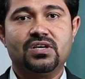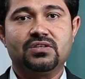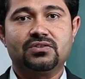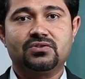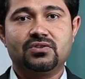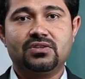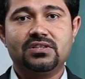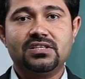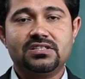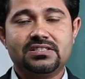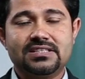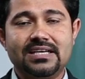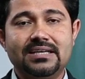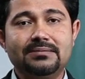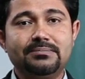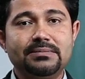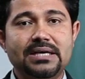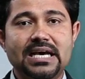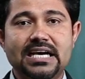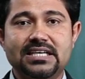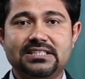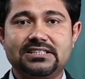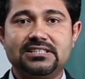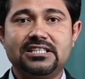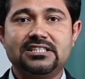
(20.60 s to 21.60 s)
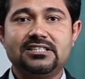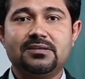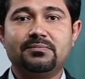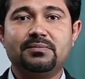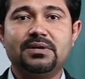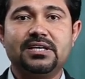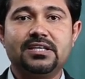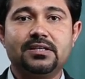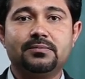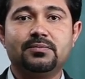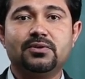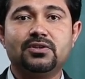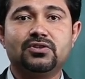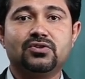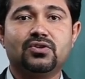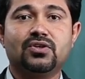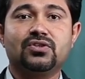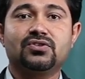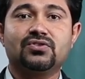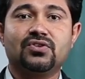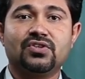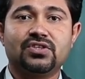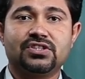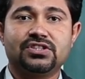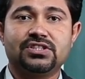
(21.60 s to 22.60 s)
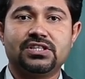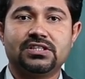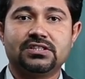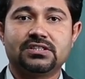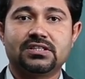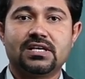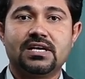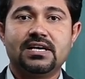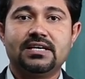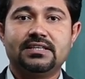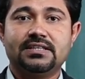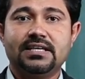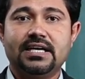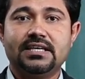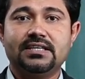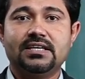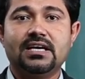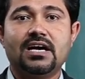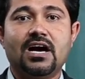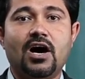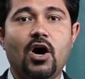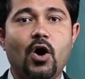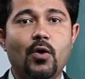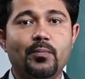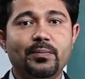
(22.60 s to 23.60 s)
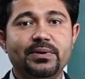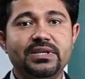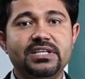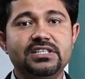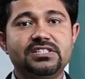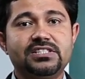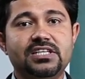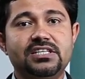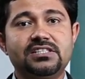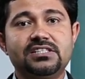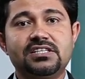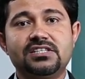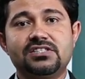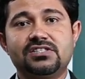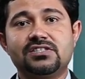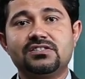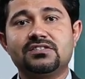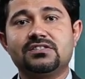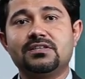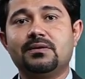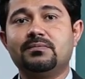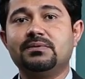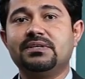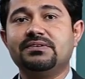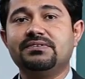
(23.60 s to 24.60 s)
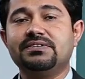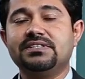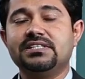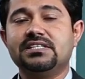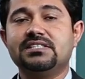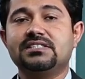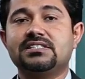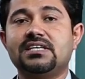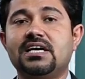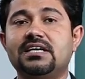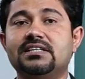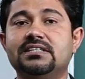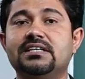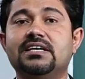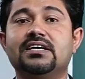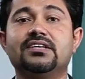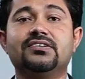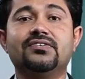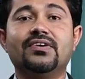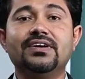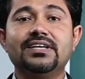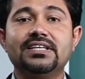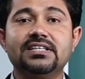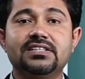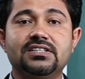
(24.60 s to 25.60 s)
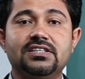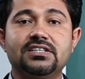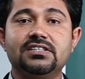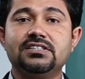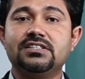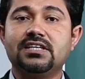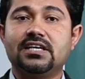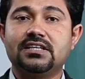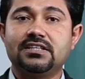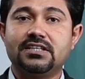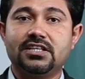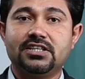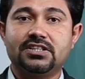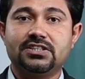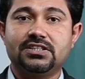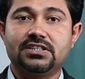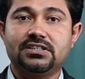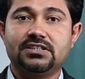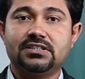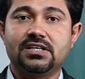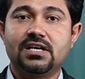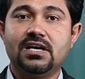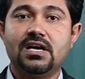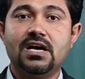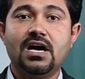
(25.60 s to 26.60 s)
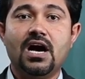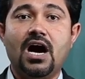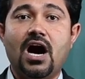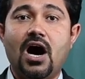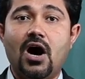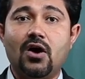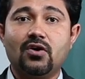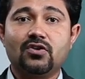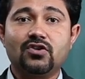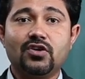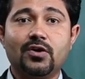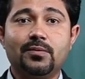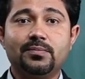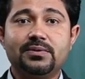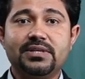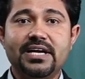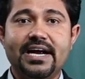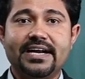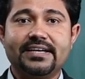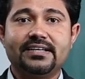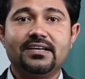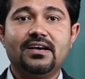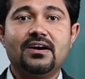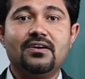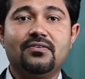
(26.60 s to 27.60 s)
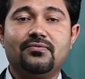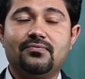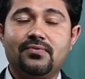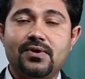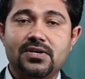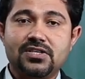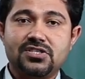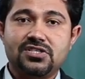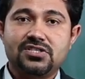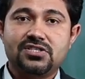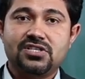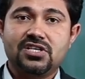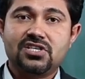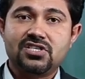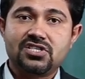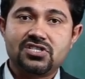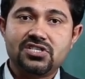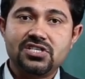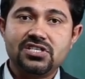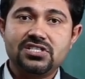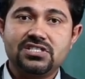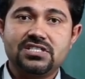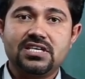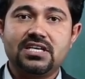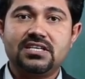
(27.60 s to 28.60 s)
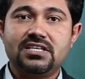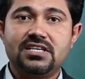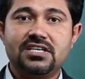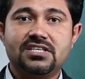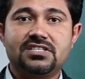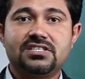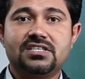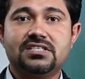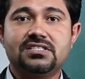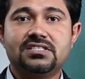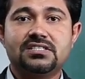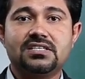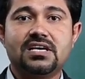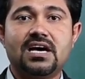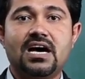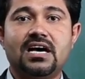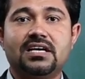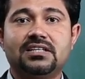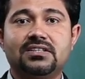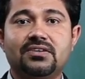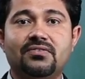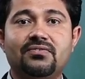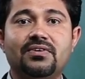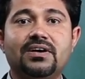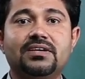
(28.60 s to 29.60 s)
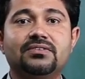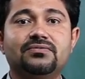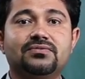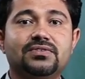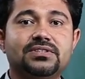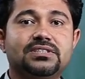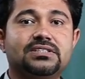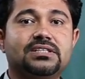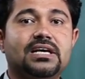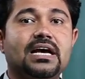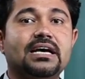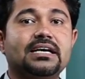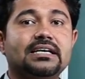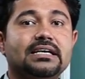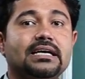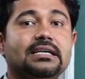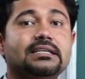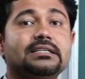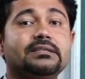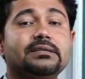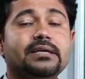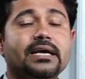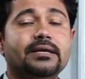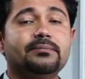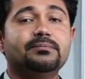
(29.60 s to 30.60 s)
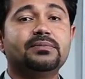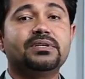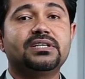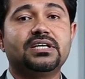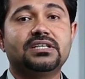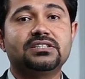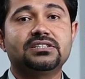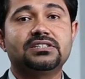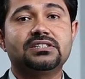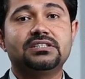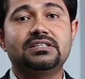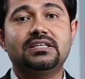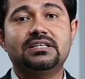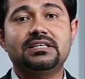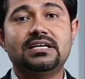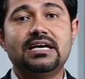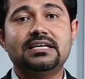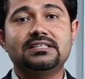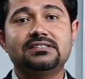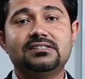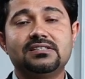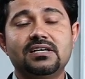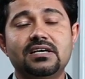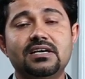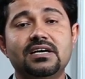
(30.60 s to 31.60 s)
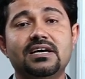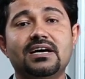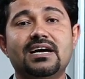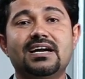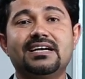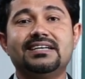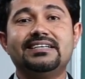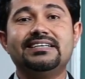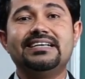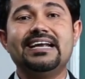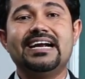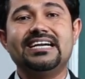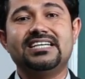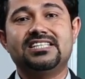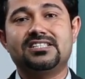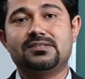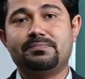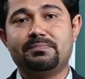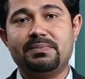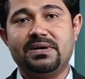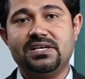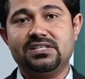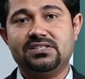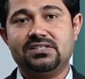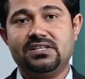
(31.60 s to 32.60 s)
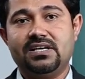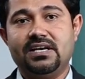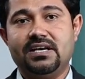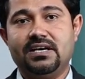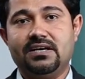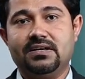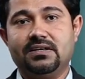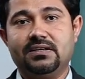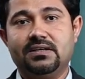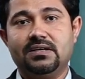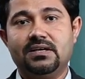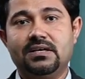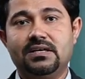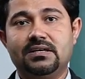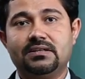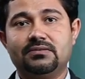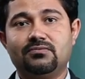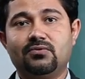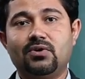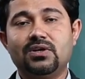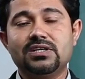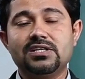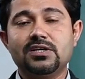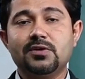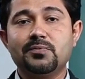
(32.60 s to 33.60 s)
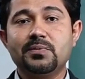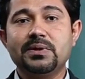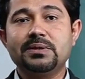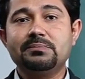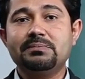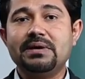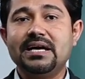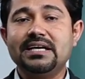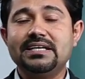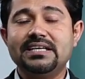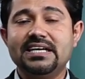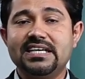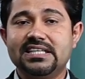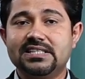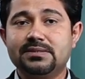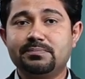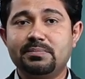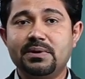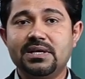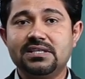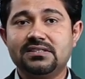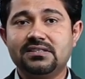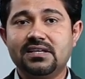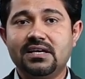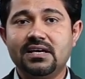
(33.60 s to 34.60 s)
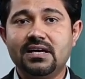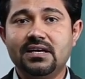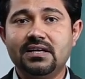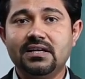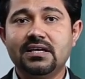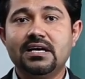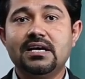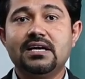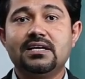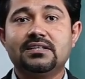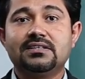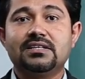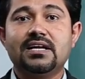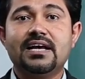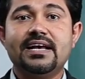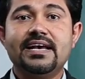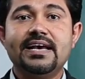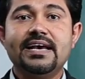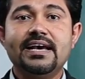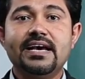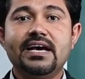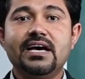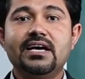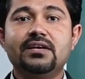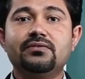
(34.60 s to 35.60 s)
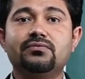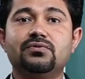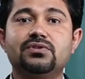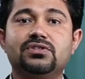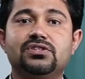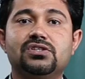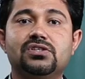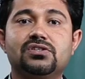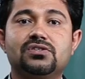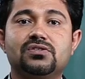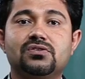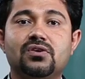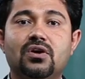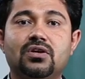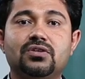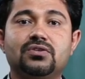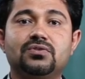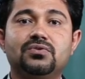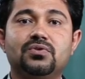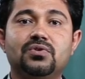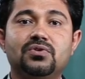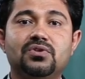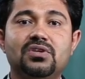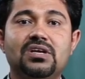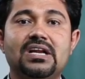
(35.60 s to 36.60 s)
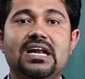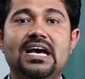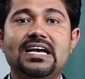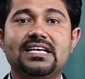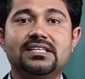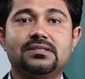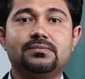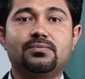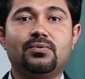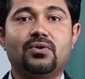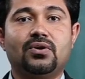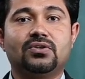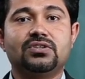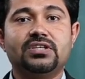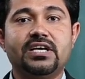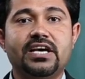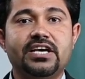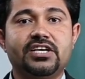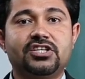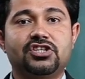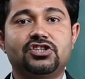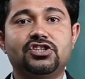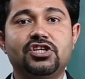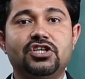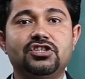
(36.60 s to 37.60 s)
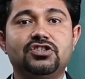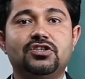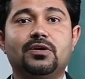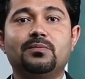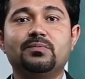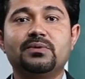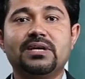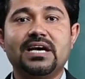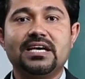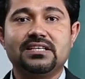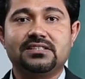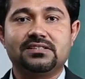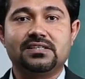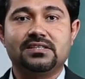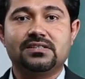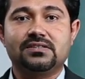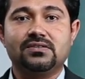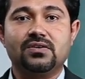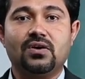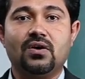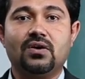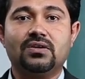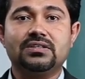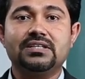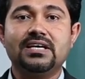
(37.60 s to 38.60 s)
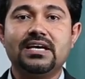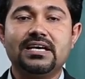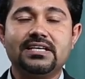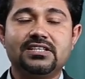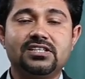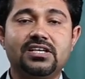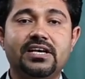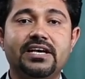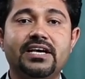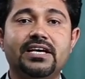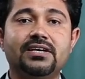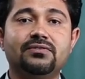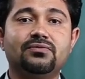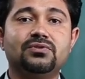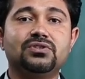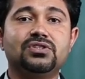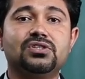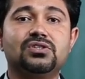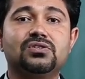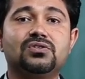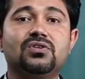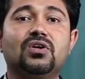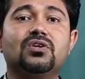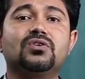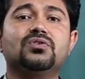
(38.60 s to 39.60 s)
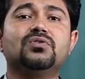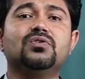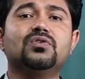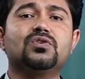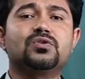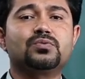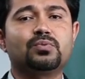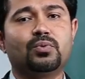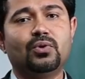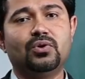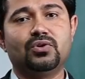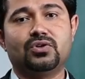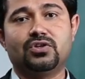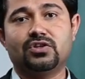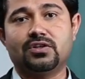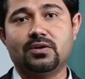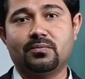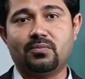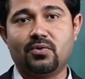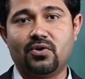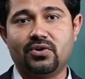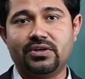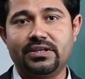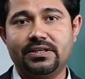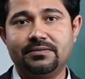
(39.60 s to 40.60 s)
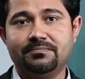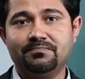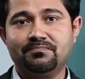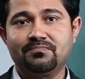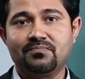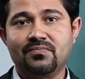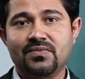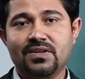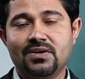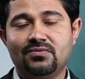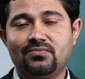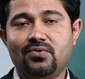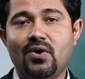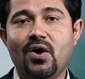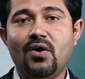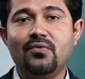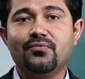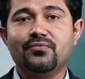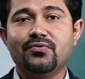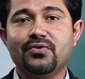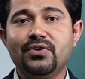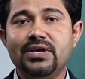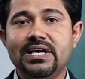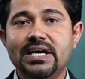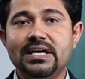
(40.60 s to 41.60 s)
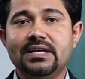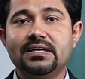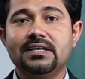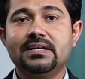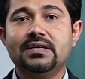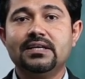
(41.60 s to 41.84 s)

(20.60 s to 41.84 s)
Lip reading: So this can be asked as a multiple choice question, that how many generations of divisions are there? 23 generations. Out of that, first 16 generations are the one which can be considered as the dead space air. What do you mean by dead space air? The air which is not utilized for the exchange of gases, or the air which is not useful to the body, from the